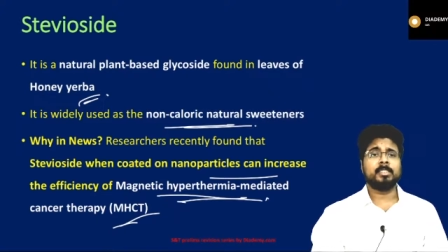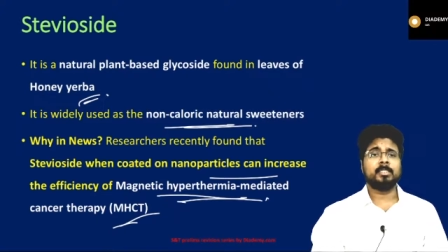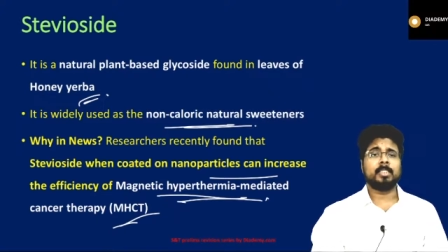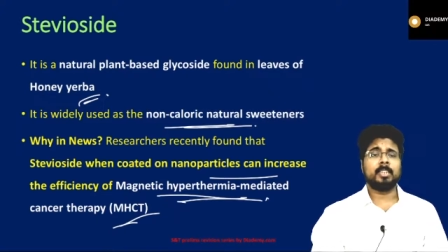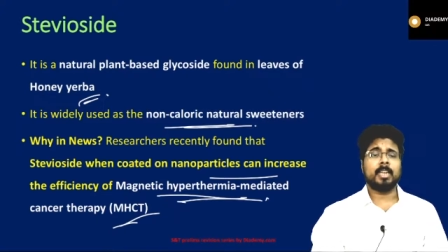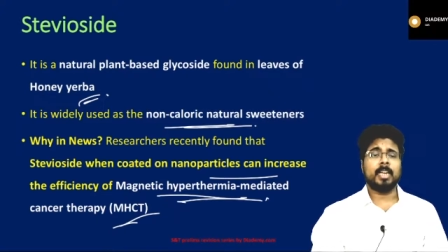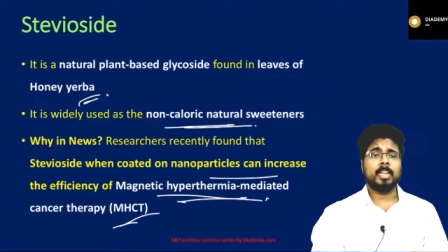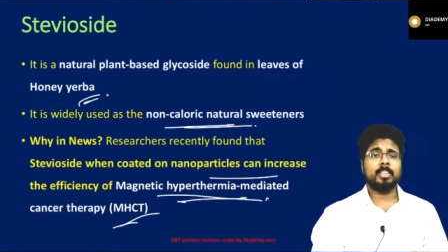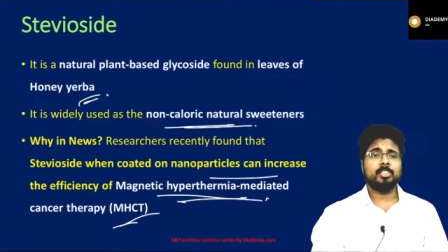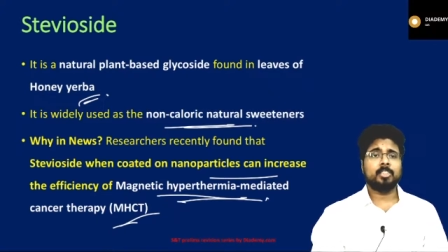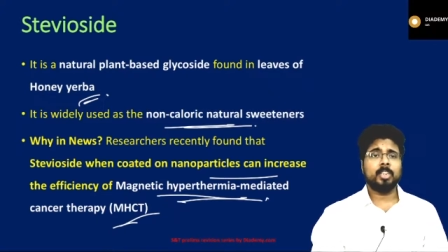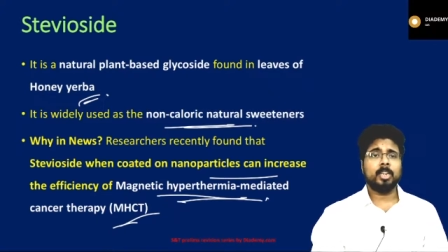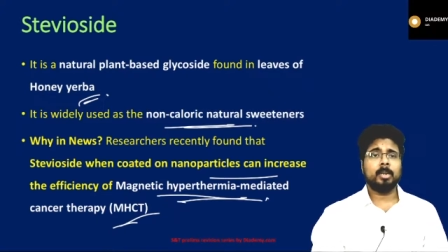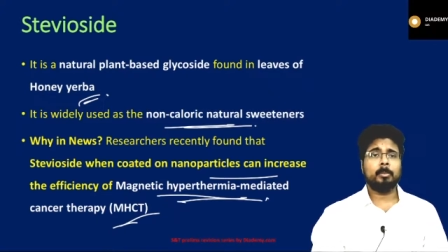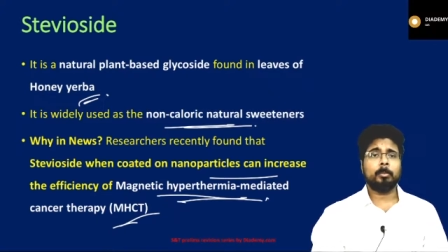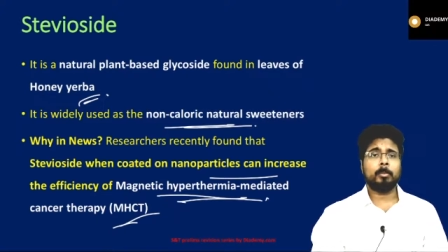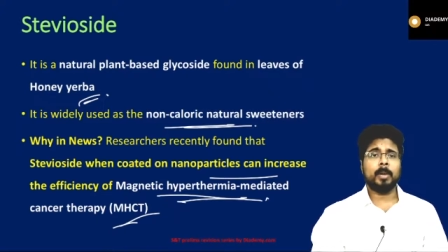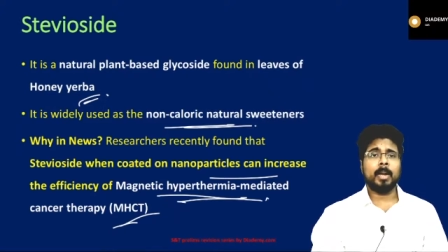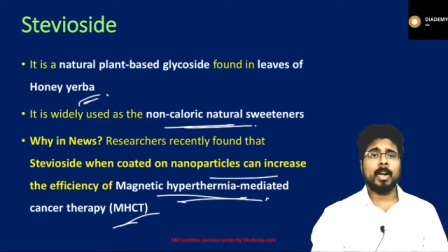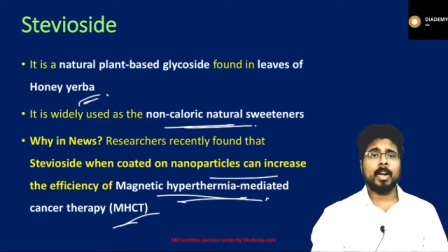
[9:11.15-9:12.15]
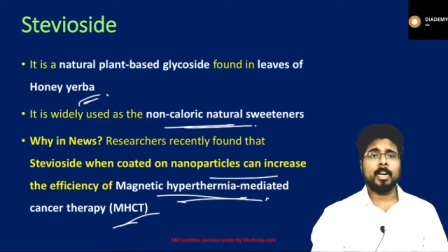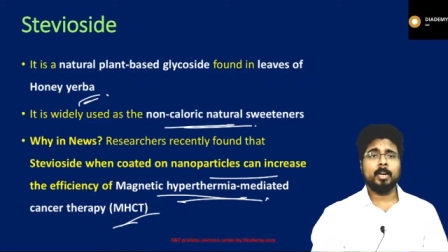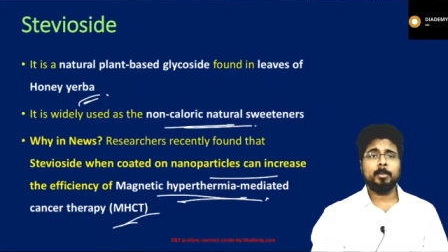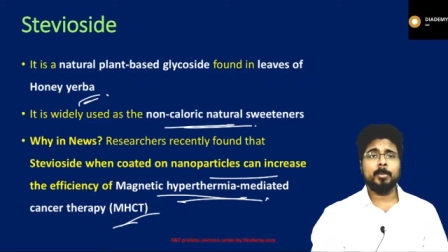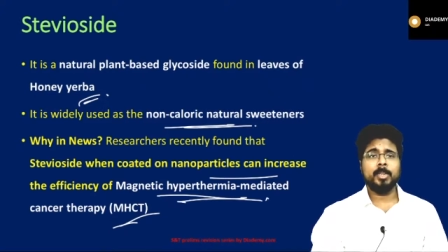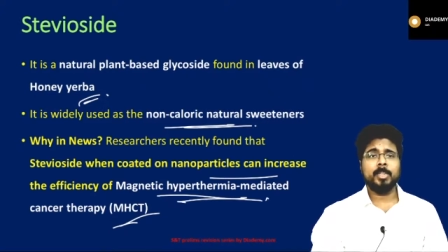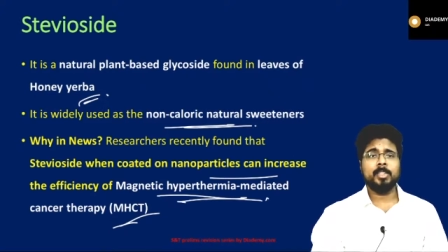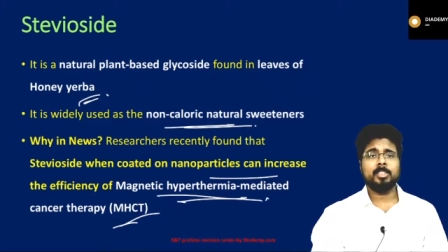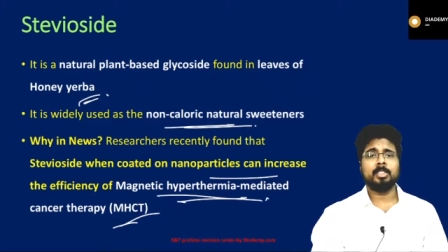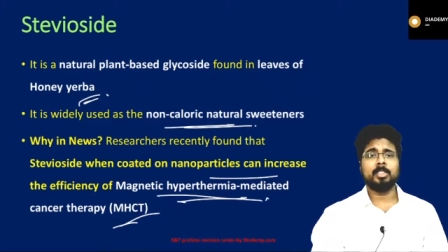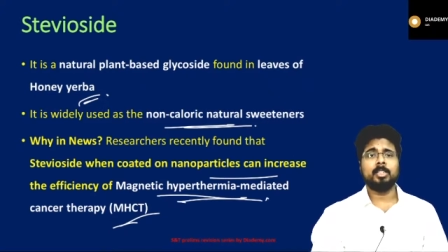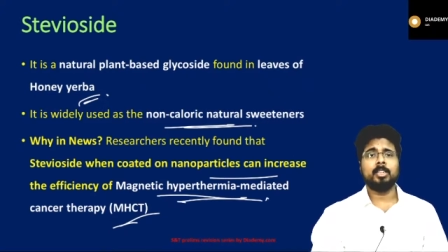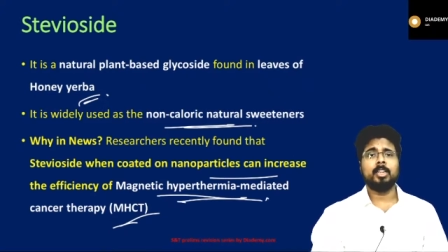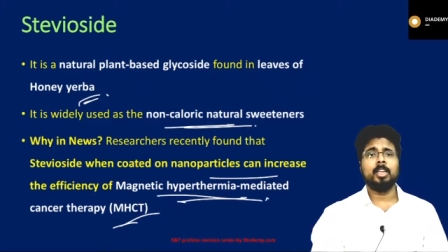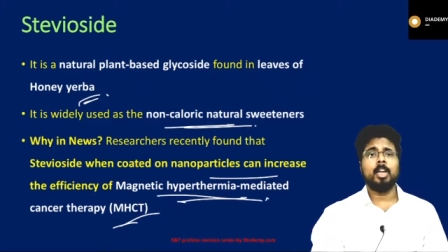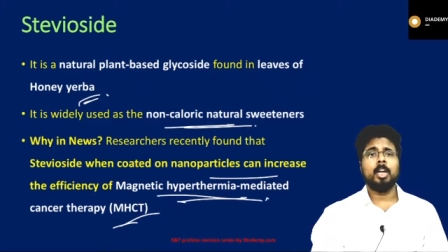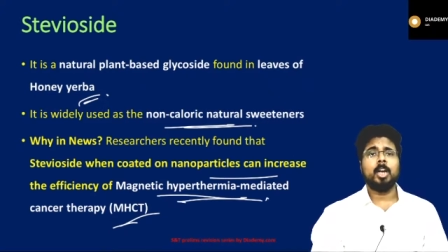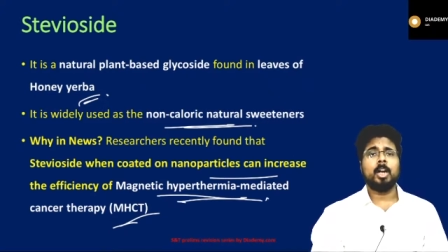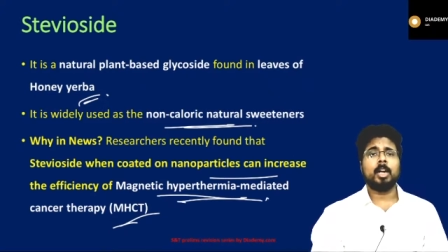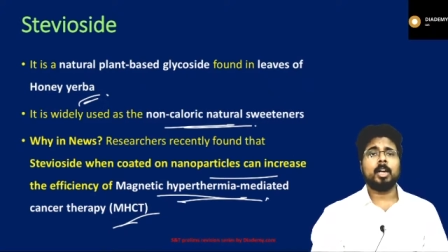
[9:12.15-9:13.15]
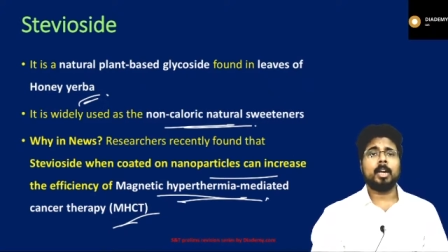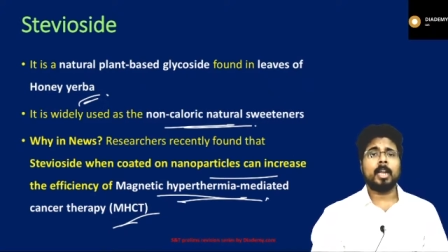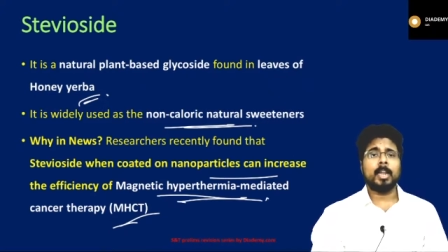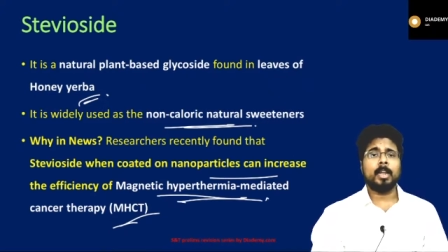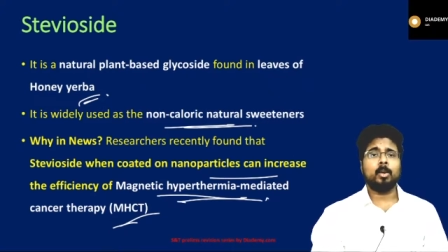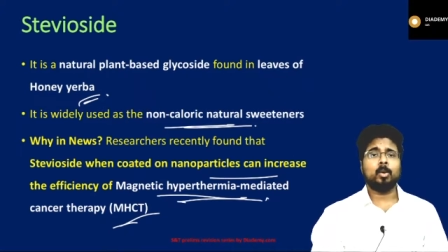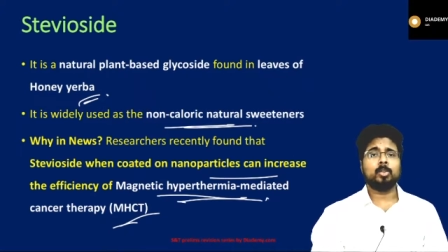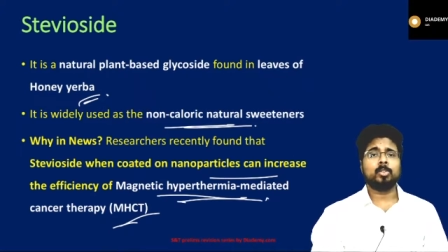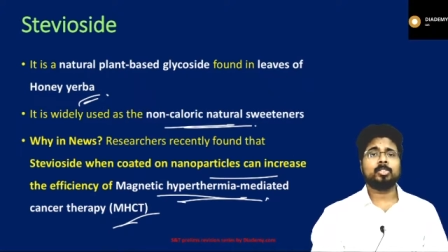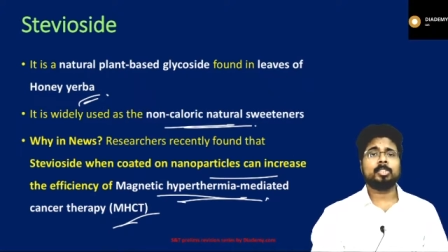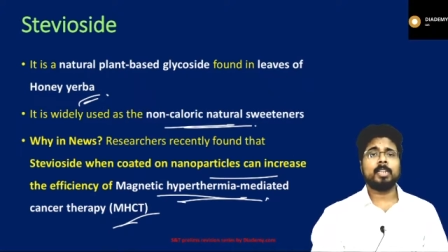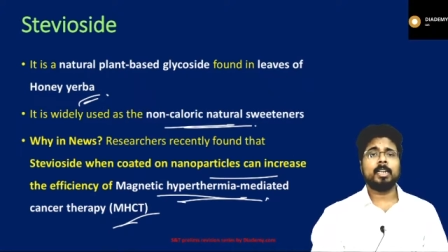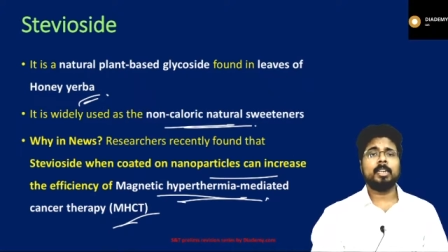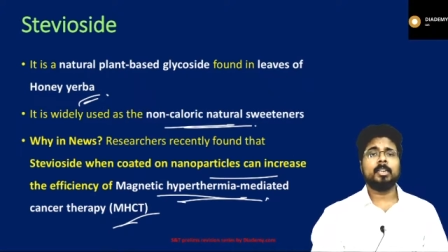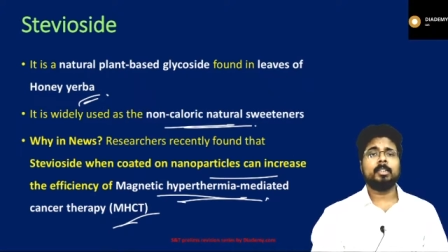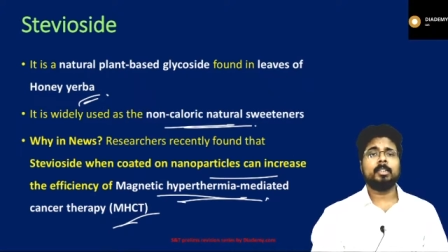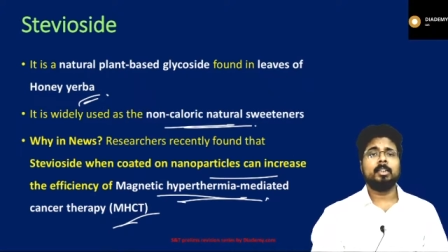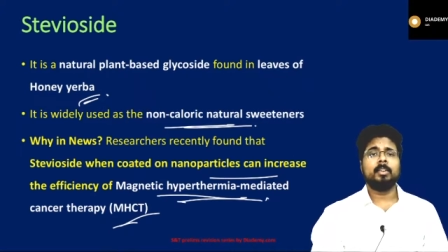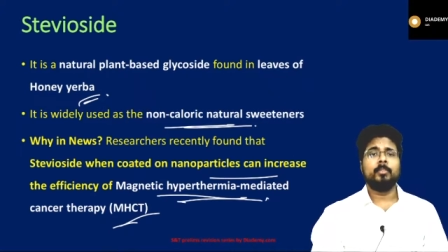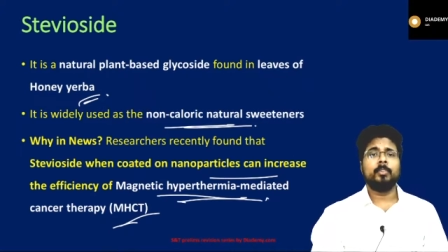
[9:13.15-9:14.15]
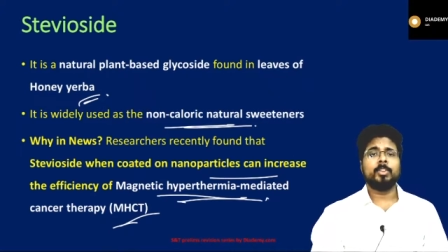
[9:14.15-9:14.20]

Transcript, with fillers: is a natural plant-based glycoside,